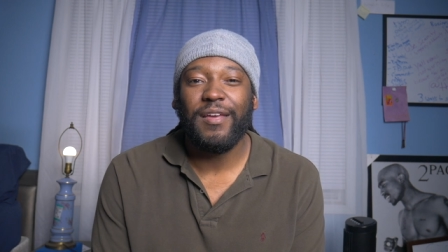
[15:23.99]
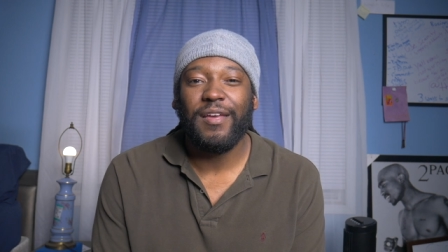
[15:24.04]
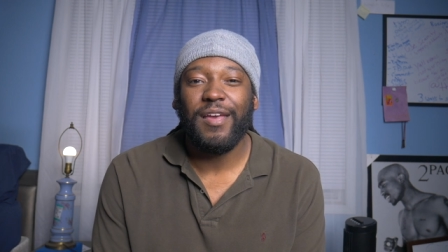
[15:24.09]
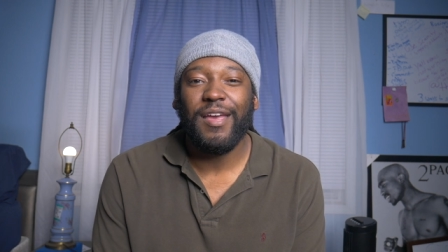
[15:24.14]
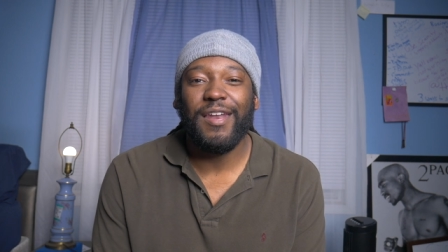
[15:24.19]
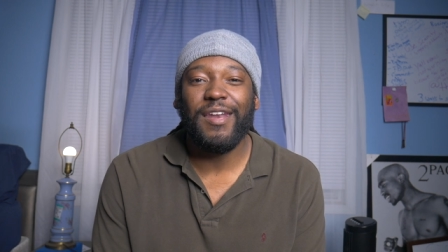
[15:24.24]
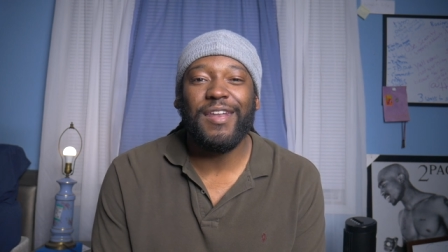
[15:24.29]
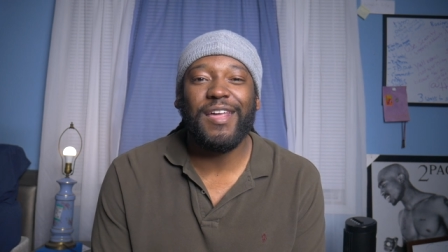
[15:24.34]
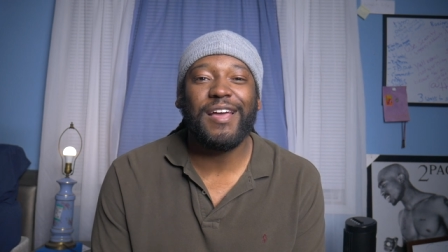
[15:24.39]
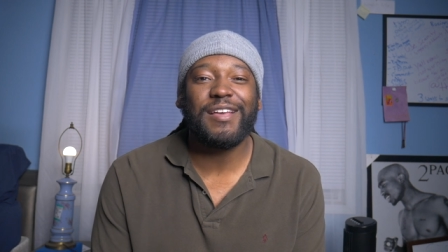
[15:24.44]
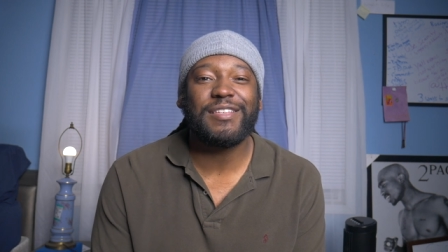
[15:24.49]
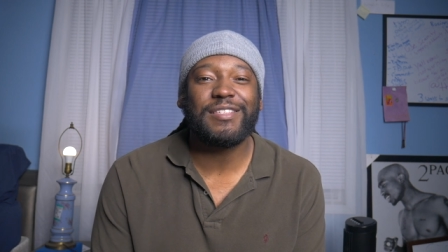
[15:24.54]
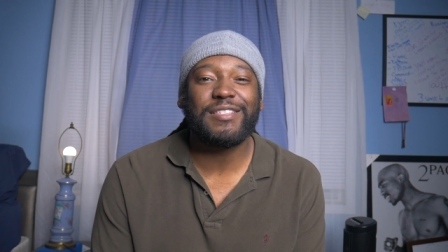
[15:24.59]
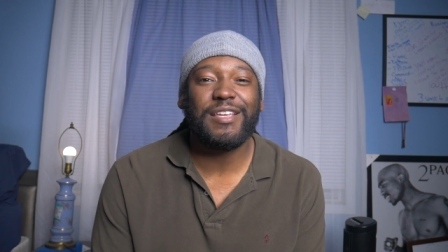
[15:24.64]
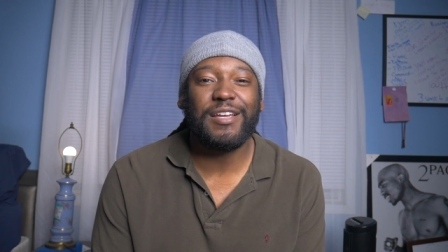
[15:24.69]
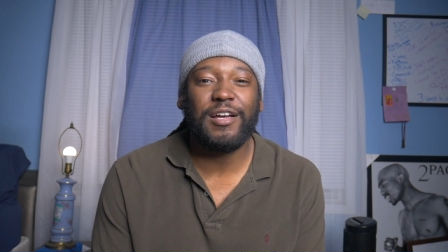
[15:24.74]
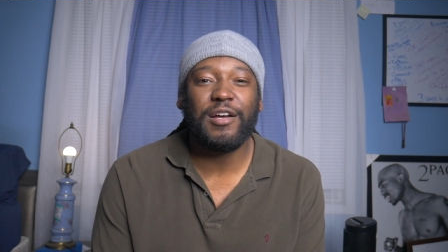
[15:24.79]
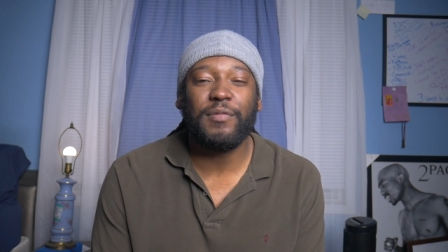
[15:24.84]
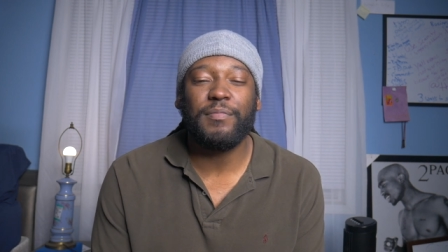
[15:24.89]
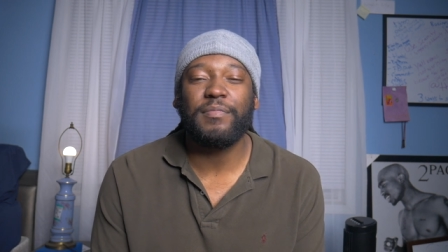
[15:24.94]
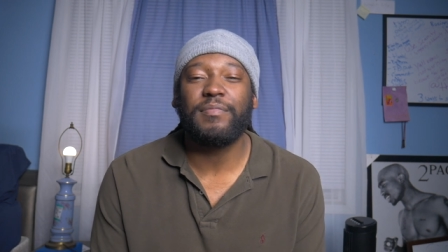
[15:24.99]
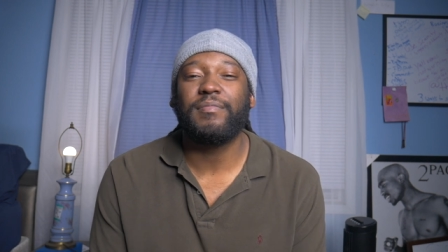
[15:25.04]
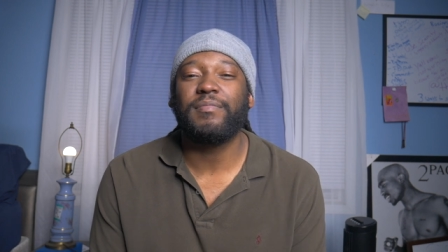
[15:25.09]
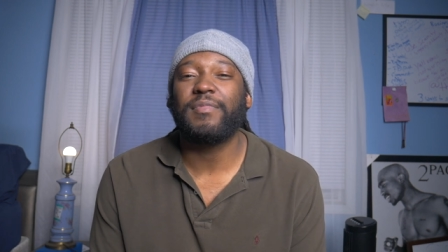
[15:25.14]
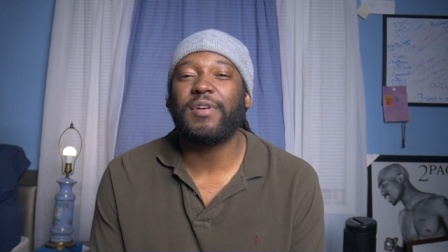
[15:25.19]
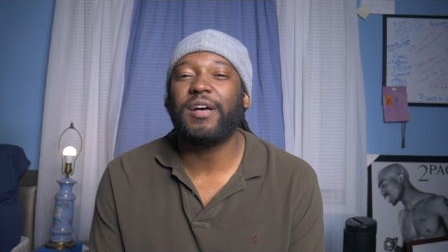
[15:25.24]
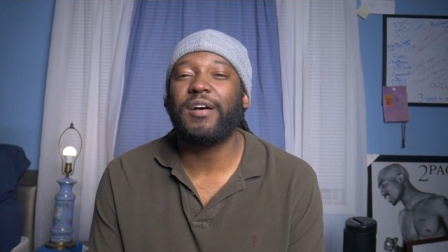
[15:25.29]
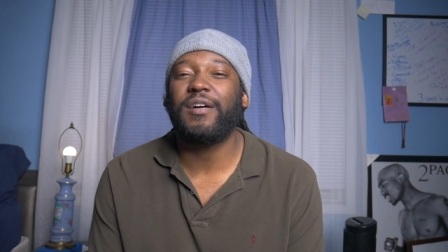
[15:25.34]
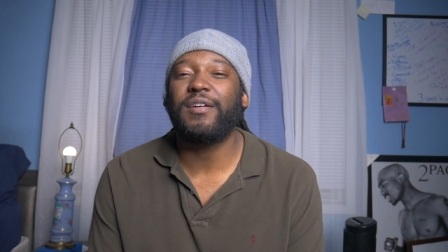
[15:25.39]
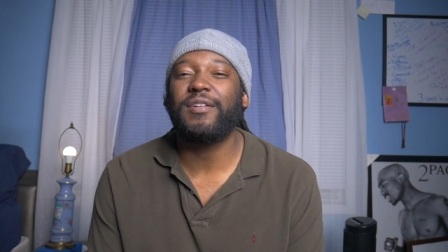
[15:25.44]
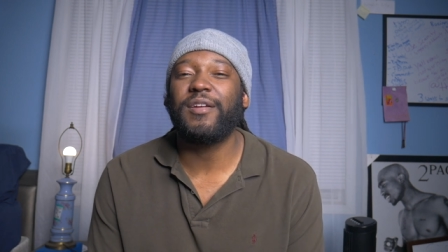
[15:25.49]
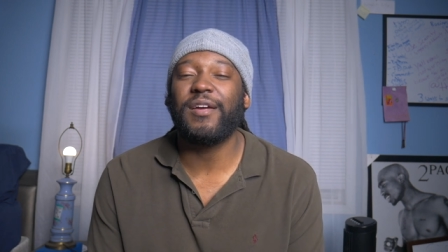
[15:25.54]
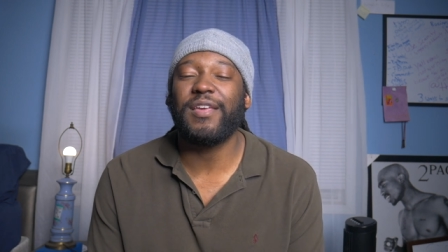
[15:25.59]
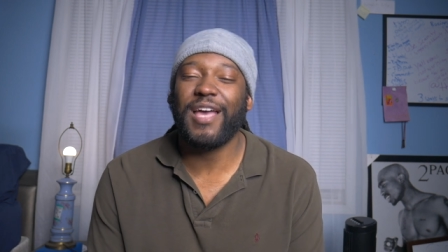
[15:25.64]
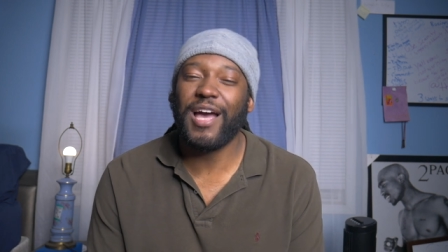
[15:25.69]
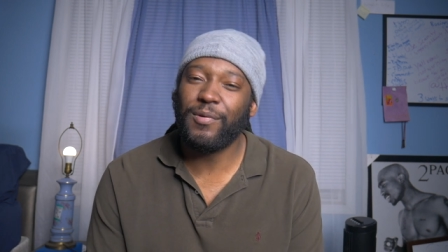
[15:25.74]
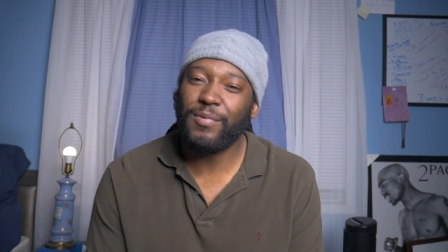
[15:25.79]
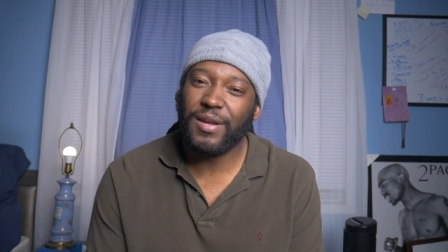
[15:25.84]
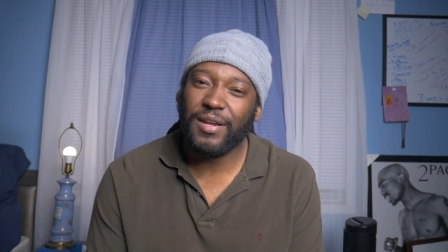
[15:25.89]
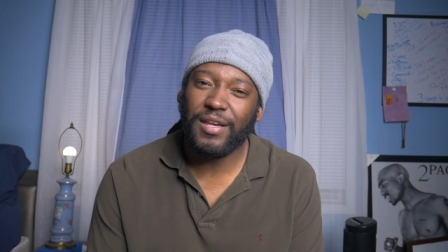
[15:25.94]
And next up, I don't know,
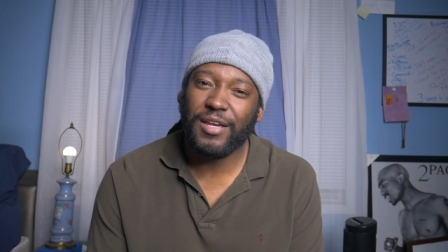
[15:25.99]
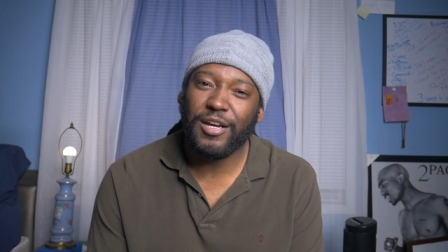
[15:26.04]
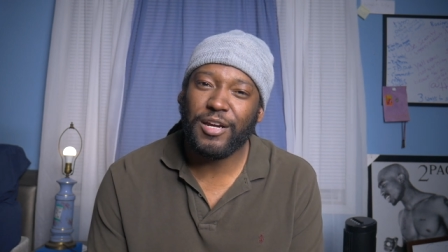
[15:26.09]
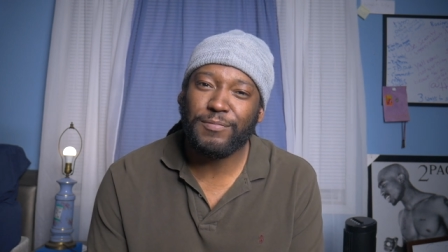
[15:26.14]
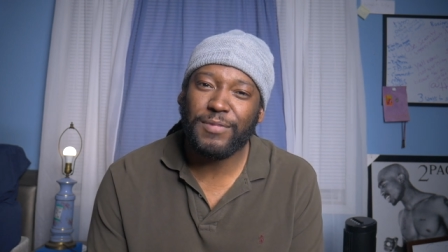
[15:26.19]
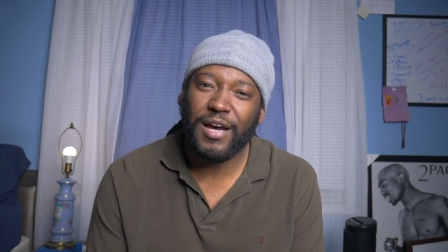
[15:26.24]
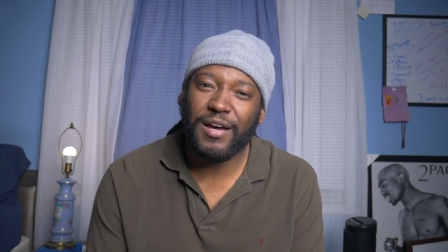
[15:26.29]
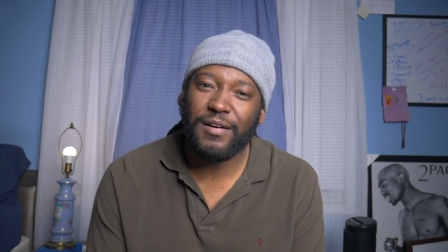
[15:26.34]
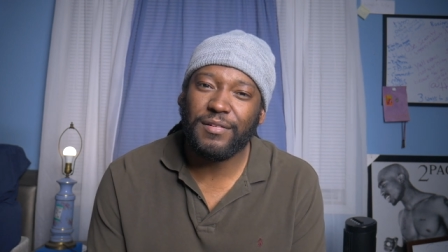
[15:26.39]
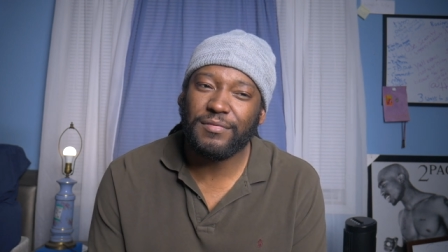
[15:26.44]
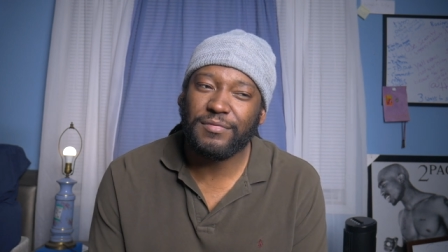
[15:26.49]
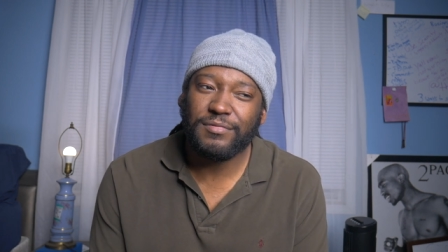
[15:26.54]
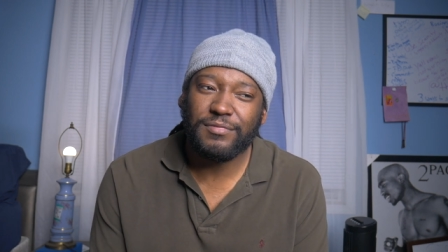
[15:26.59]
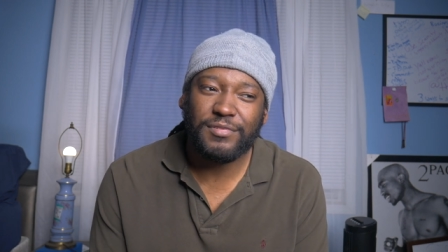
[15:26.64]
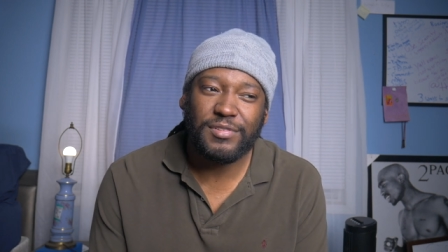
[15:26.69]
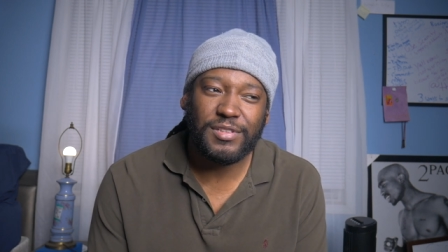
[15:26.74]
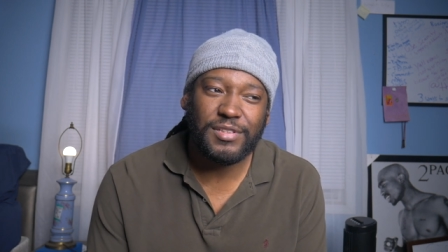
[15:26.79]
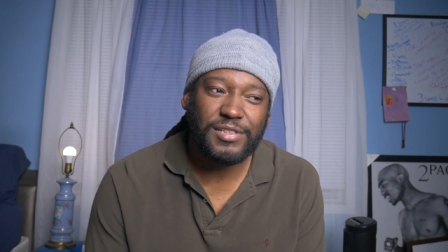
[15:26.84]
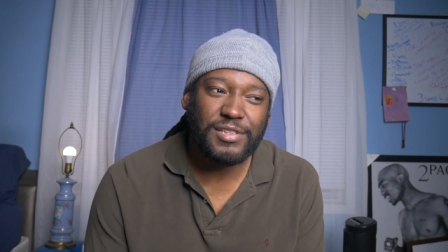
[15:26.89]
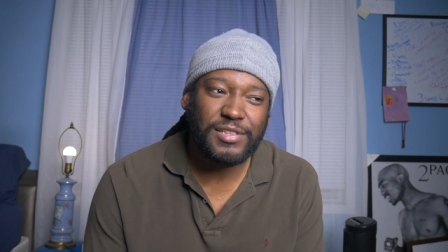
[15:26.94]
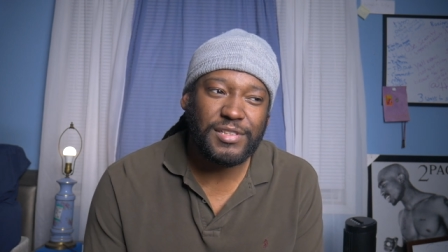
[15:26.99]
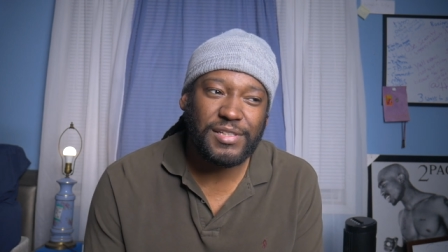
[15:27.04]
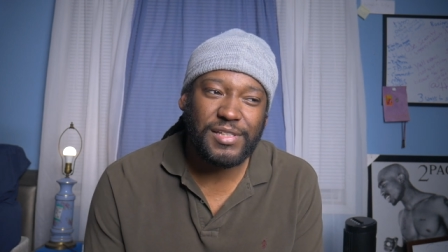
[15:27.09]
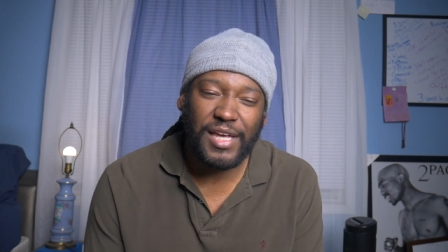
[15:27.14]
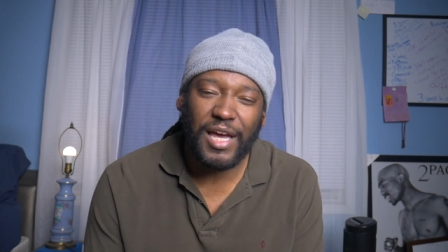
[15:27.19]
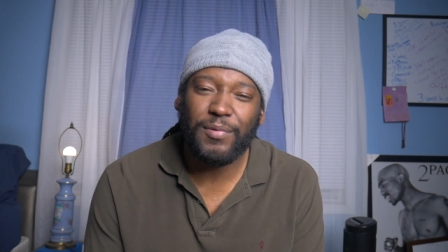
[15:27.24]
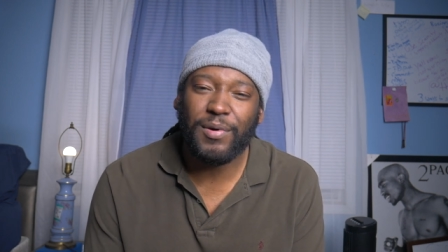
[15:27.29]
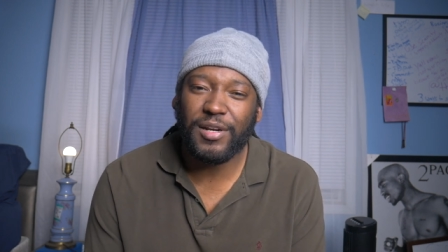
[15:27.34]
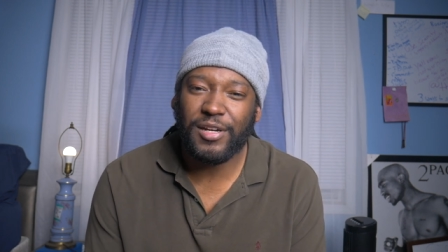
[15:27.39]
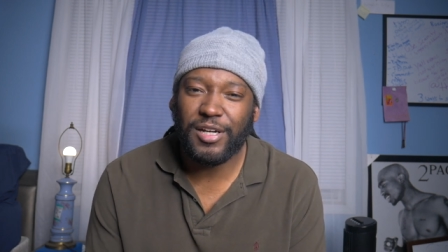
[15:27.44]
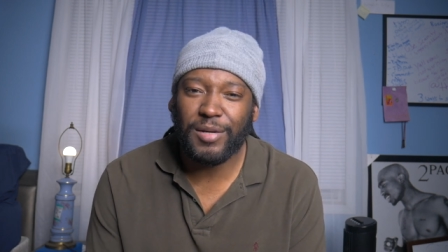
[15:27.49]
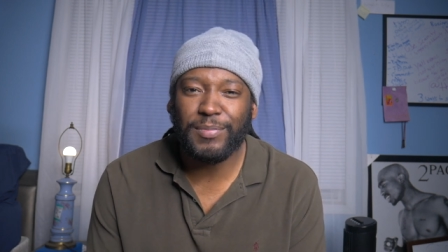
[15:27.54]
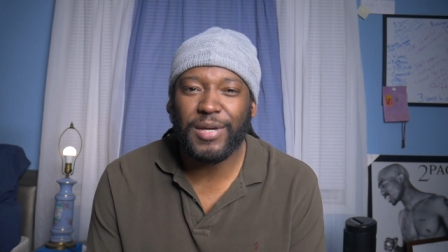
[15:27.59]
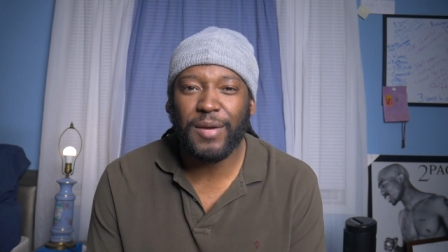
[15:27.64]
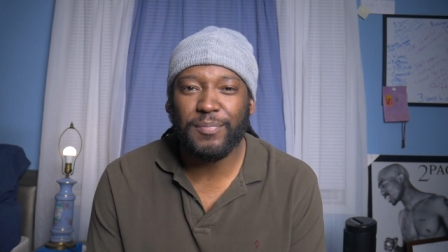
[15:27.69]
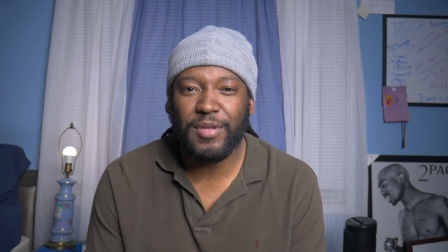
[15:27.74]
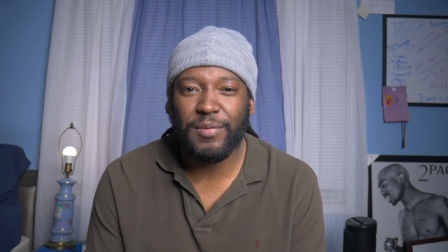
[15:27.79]
y'all want to hear about